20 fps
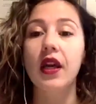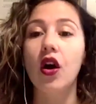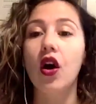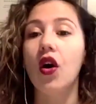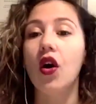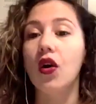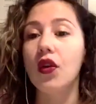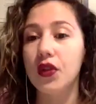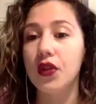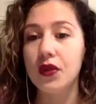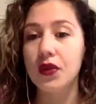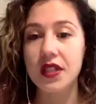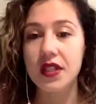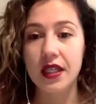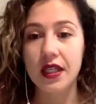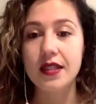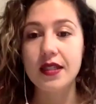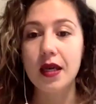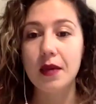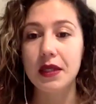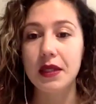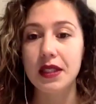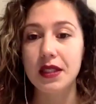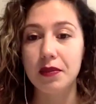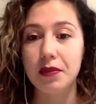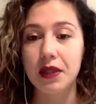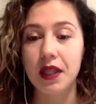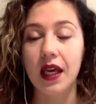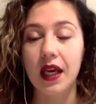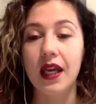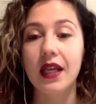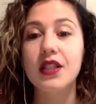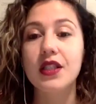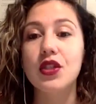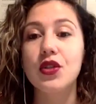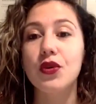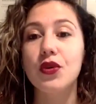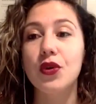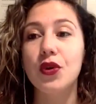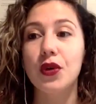all those things come into play
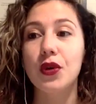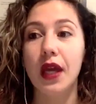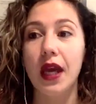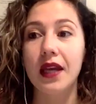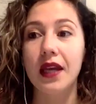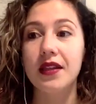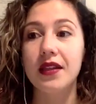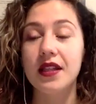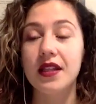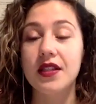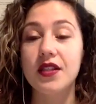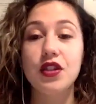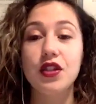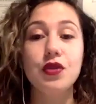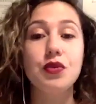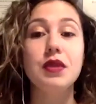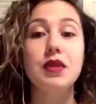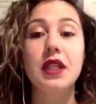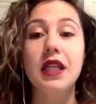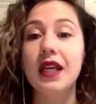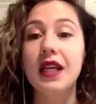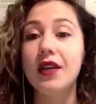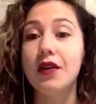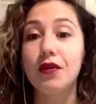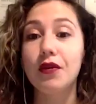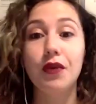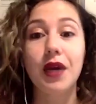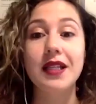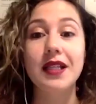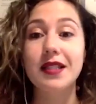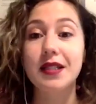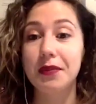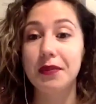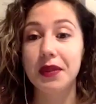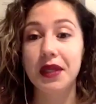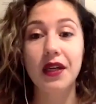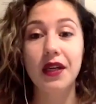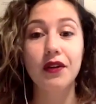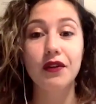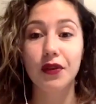to create this unique
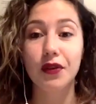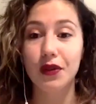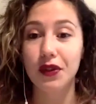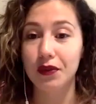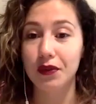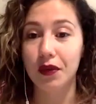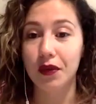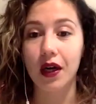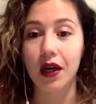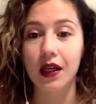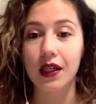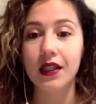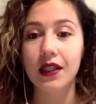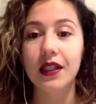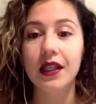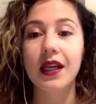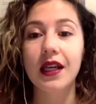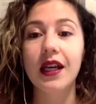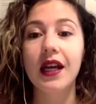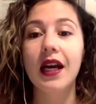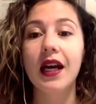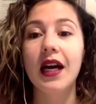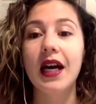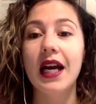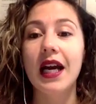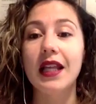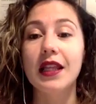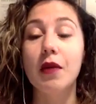recipe of who you are. And the